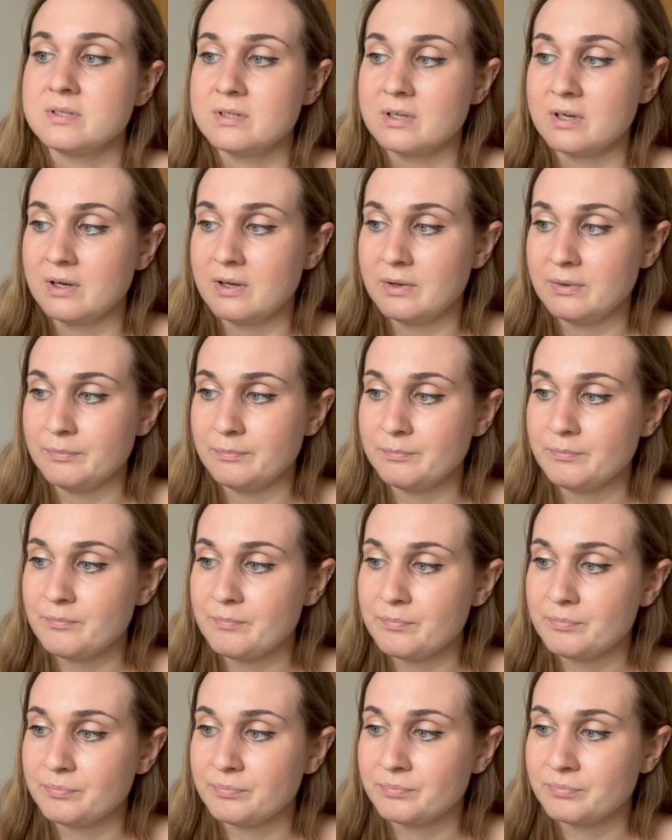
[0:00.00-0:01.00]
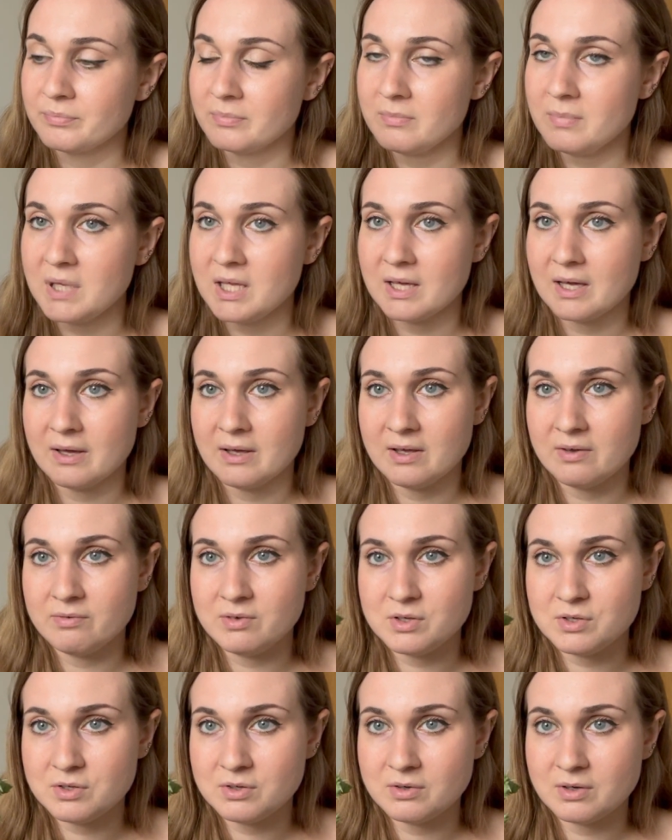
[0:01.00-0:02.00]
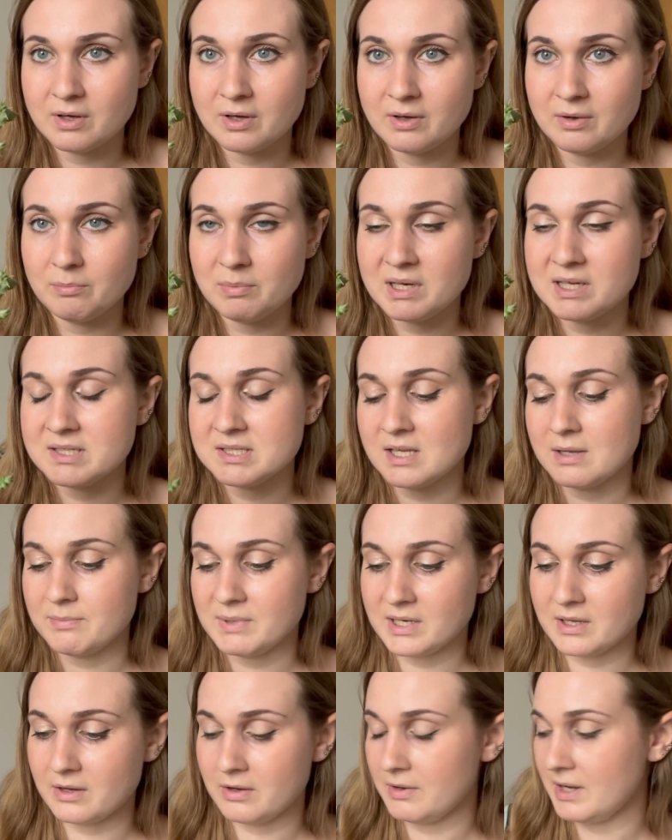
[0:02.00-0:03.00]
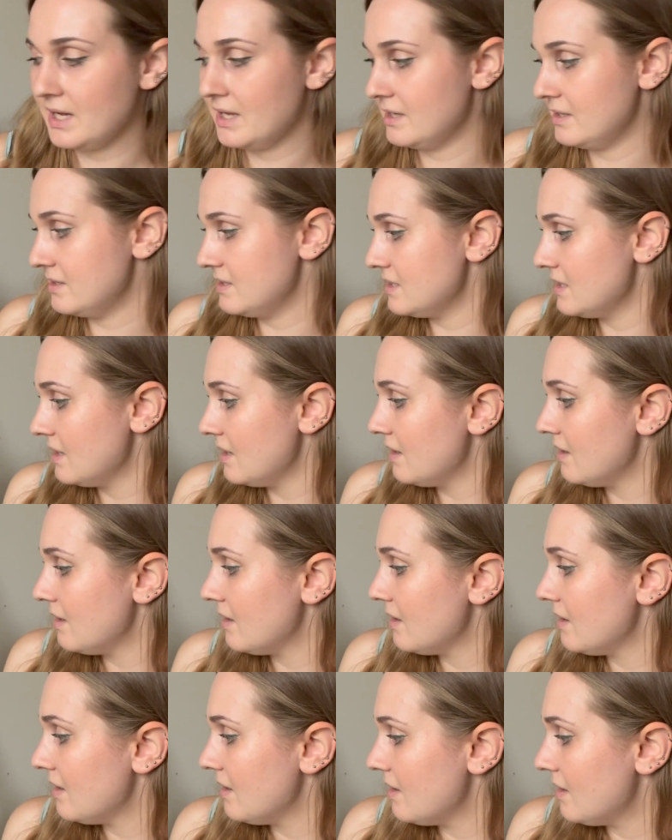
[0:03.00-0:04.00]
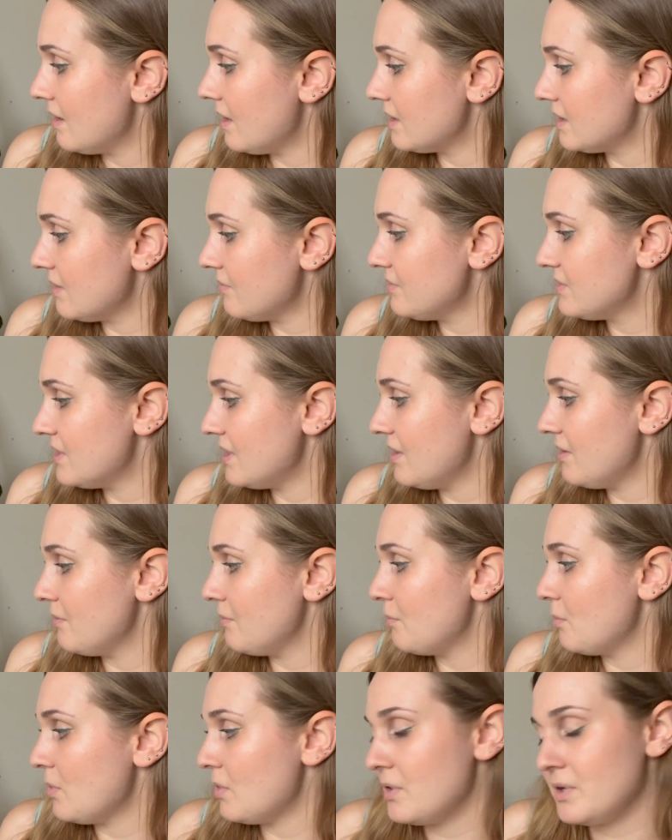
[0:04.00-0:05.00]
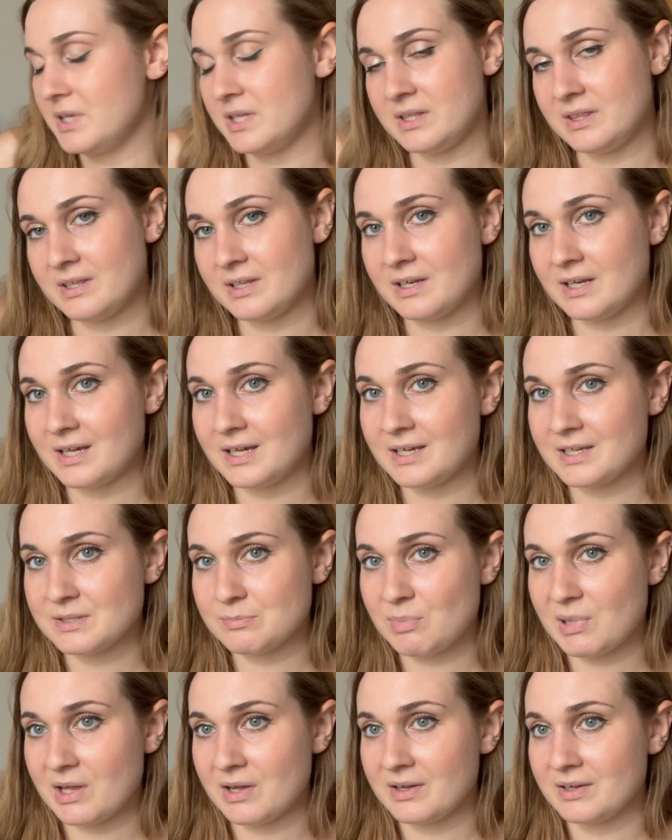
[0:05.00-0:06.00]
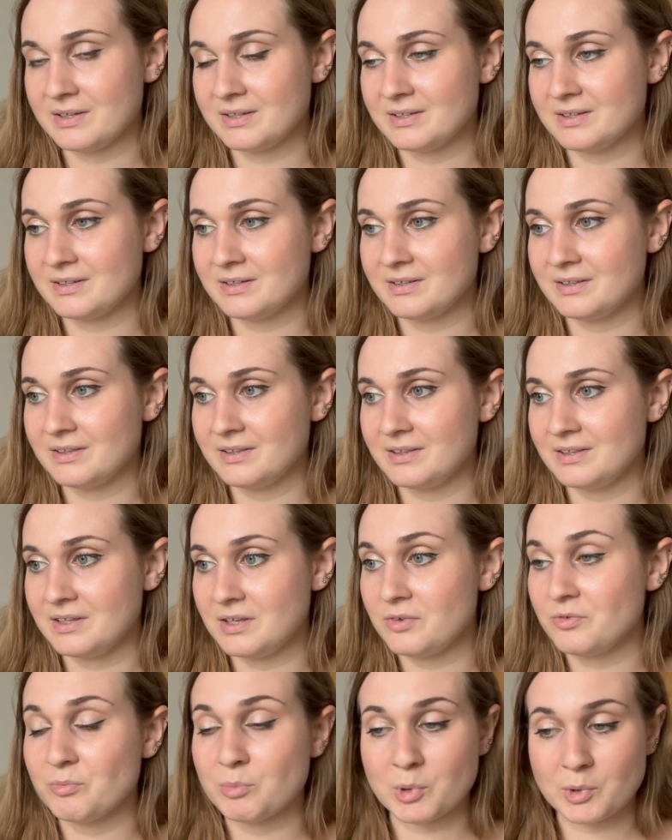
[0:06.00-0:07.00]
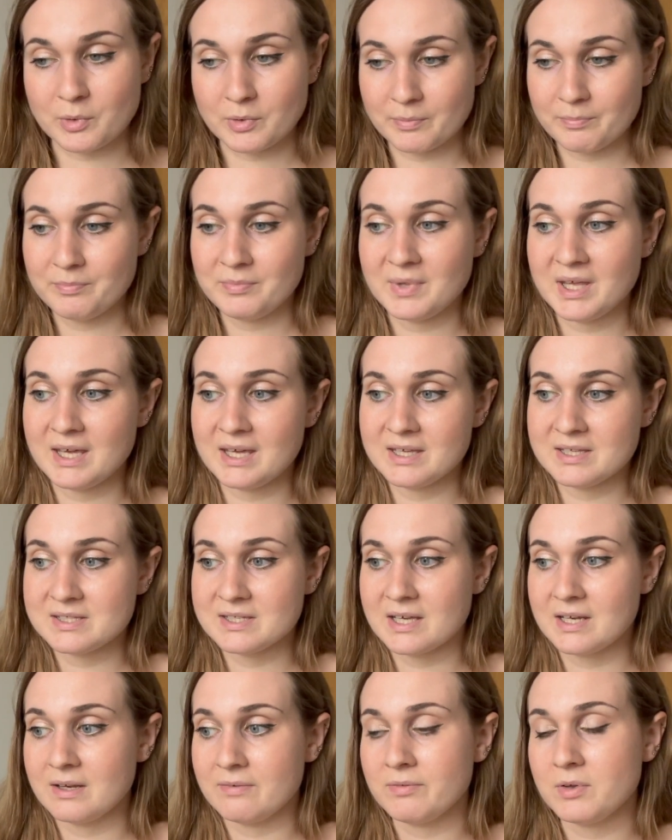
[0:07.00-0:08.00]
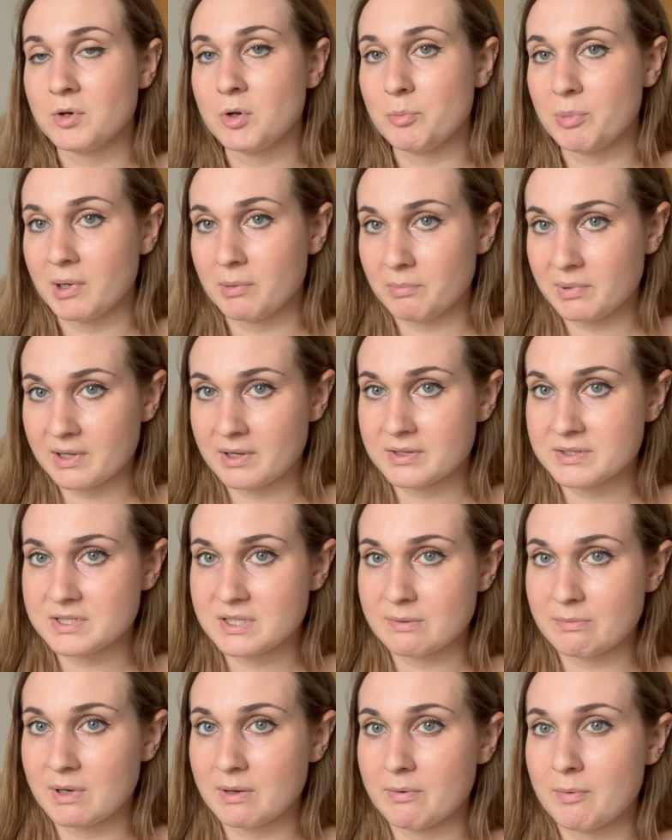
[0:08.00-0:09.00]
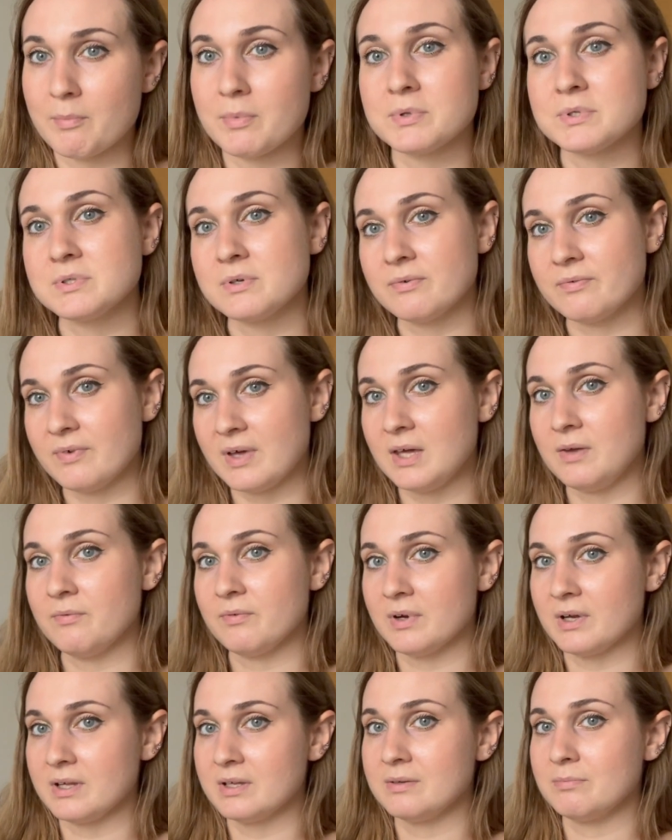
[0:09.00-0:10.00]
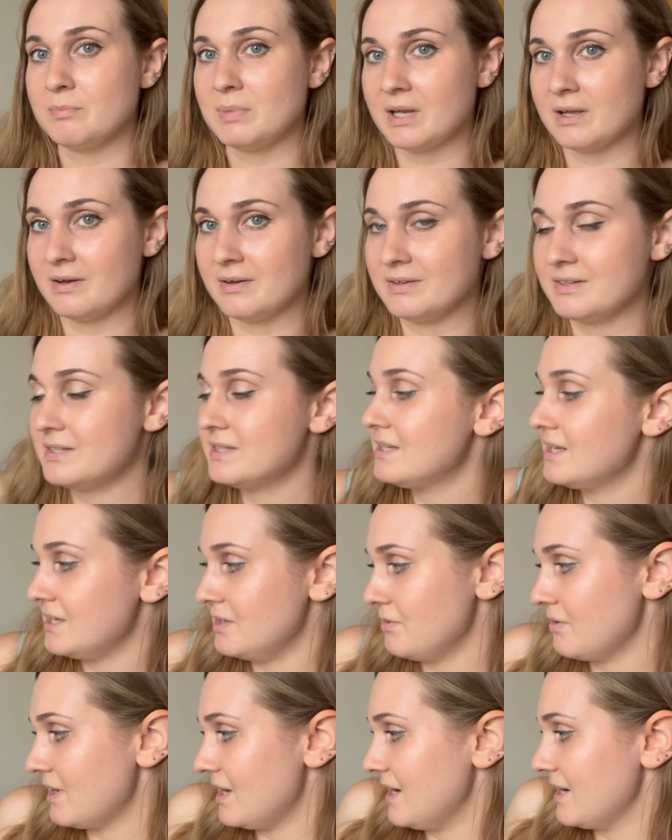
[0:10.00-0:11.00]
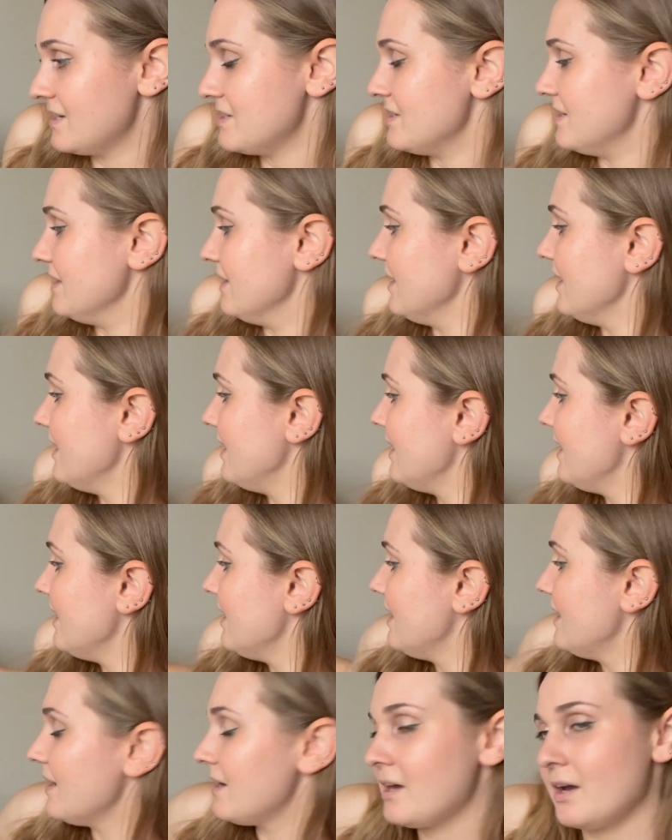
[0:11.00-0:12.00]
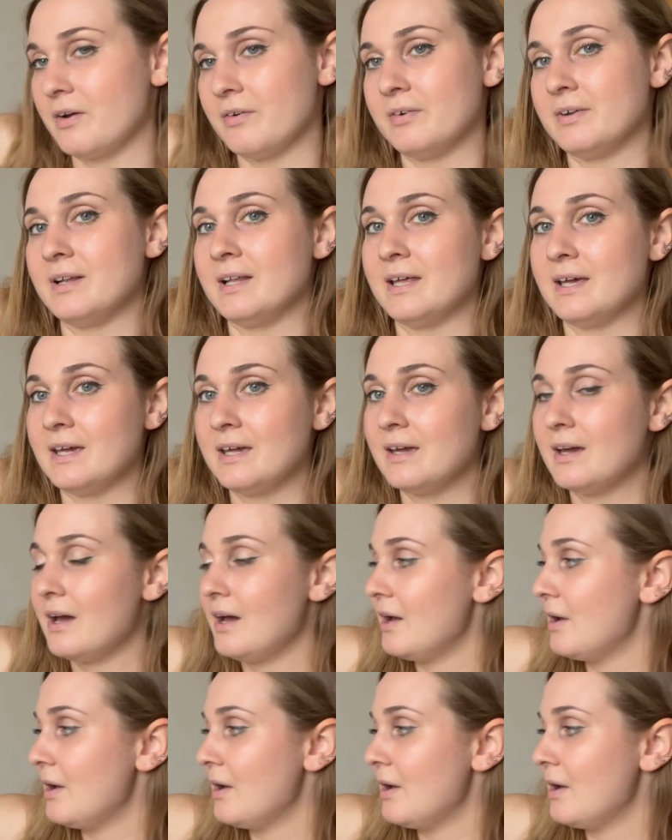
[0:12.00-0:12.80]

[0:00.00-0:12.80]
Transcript: So, but yeah, if you do know, please let me know, and I'd love to know what the latest plant you've bought is, and if you're not buying plants at the moment, what's your favourite plant in your collection currently?